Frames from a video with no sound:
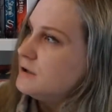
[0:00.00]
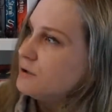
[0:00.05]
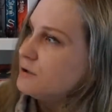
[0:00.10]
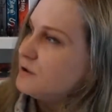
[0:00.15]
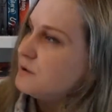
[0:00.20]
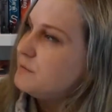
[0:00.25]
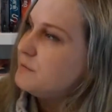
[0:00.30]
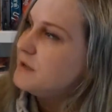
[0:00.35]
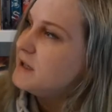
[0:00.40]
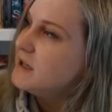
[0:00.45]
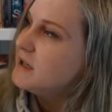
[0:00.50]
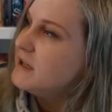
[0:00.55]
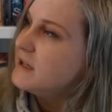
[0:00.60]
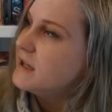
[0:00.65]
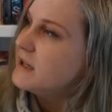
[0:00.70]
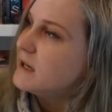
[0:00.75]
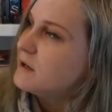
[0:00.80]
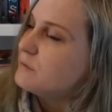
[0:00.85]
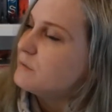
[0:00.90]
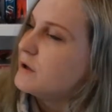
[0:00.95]
So in the
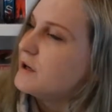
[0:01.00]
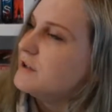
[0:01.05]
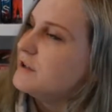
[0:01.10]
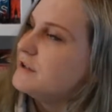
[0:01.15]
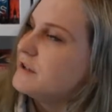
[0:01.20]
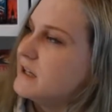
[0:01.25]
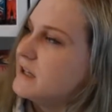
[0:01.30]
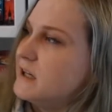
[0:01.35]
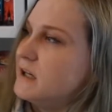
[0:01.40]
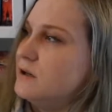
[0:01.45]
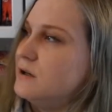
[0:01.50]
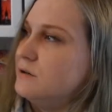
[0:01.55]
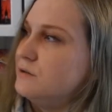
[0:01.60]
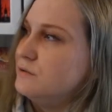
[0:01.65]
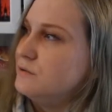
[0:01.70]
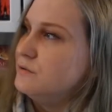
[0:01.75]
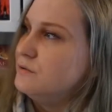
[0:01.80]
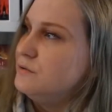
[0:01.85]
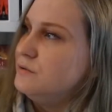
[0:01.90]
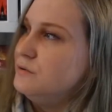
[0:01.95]
beginning I write
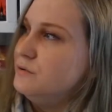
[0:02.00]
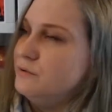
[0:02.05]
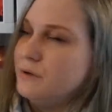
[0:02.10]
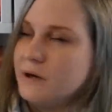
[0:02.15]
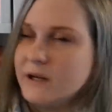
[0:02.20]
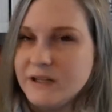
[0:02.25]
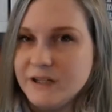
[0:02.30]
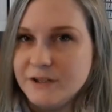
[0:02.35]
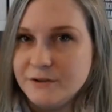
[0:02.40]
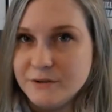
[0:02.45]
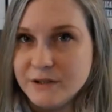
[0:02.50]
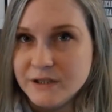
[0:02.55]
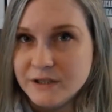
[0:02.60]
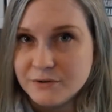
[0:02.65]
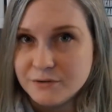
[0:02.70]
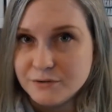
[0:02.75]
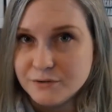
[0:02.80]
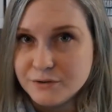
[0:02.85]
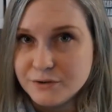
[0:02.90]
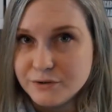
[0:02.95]
down who I need to
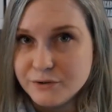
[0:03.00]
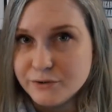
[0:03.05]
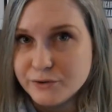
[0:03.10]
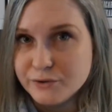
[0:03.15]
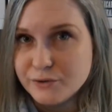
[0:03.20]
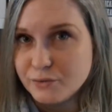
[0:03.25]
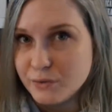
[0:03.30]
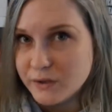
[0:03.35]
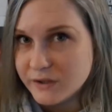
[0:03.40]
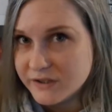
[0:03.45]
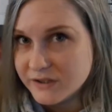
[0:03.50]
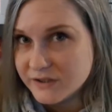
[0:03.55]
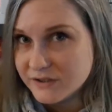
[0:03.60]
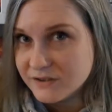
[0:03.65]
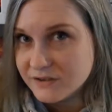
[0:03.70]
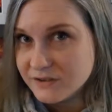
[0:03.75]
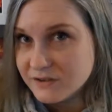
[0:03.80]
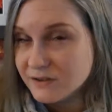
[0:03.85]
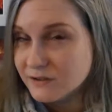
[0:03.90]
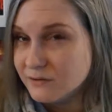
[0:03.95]
introduce, what is
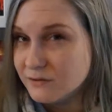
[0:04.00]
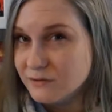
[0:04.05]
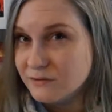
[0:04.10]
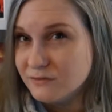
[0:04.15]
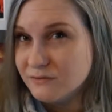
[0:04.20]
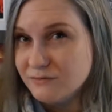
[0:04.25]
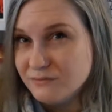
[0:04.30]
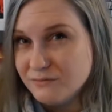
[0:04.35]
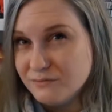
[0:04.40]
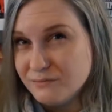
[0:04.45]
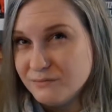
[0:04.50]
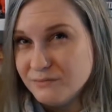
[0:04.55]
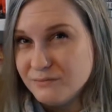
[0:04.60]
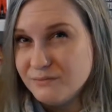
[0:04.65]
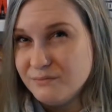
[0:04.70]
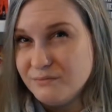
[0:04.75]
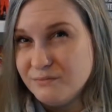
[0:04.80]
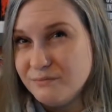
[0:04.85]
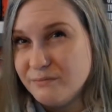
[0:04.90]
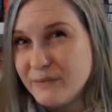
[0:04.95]

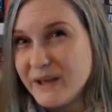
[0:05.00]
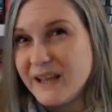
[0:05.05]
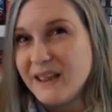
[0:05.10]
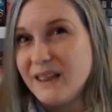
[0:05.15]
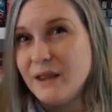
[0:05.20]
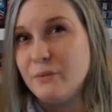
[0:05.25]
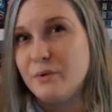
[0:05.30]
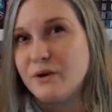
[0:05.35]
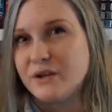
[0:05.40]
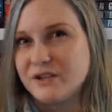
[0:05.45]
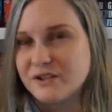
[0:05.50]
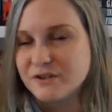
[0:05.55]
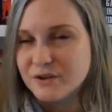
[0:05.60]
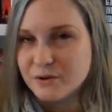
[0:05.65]
mainly what